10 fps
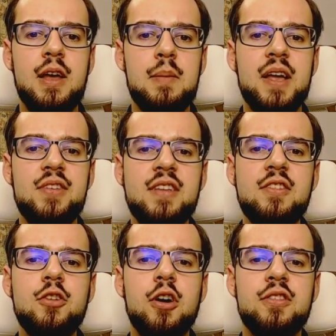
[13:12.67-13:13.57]
because as it
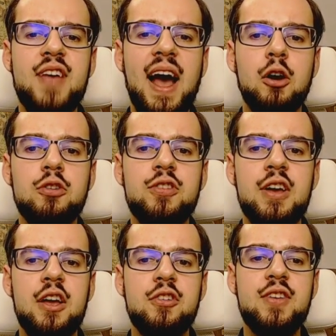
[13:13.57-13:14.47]
turns out,
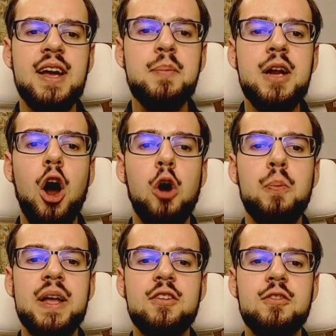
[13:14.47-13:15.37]
she had been
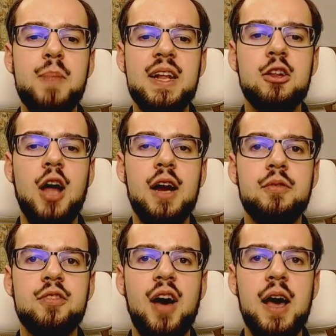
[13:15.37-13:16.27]
hoping to spend a lot of
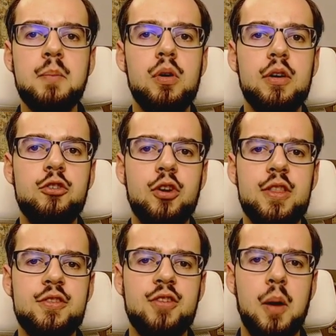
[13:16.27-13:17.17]
time during the
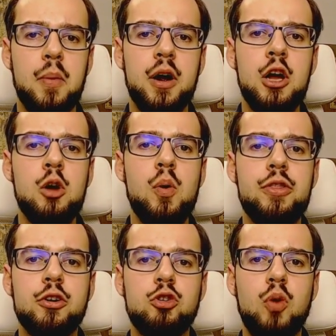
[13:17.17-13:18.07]
summer with
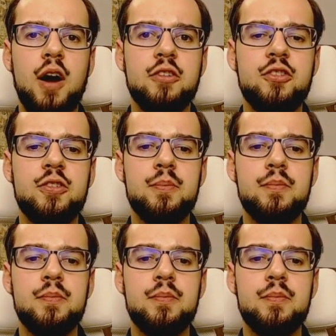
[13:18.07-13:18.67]
her crush.